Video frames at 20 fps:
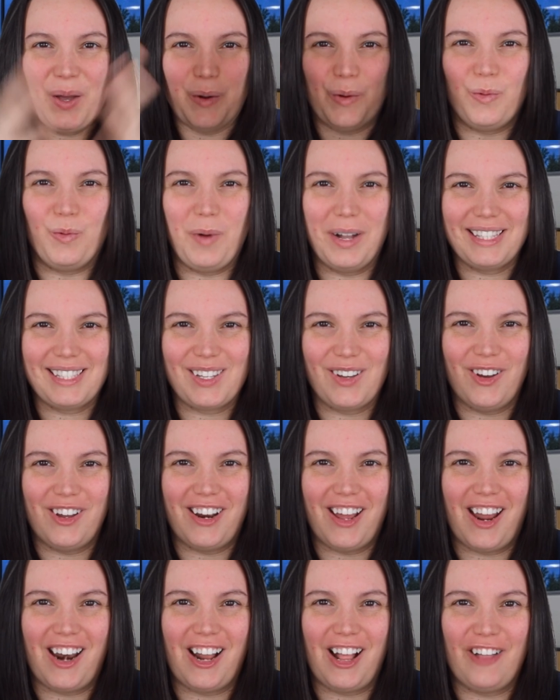What's
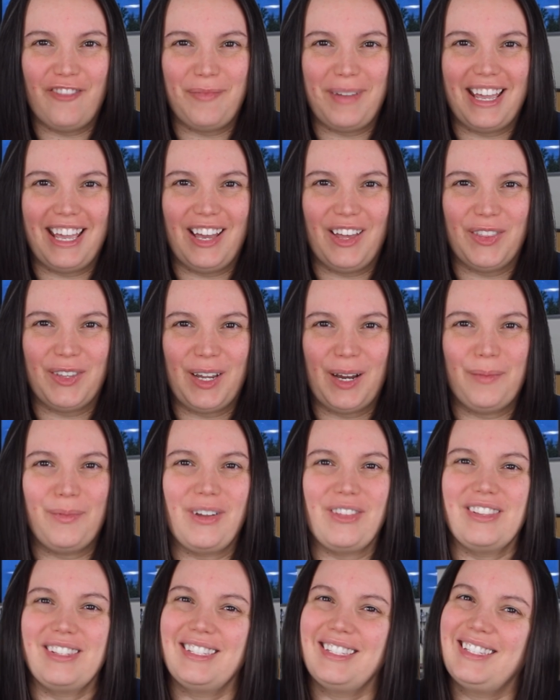going on, all of my healthcare
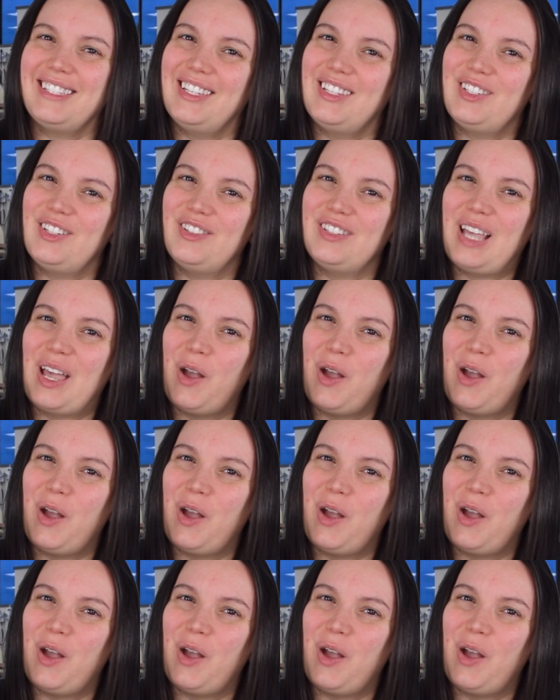brothers and sisters?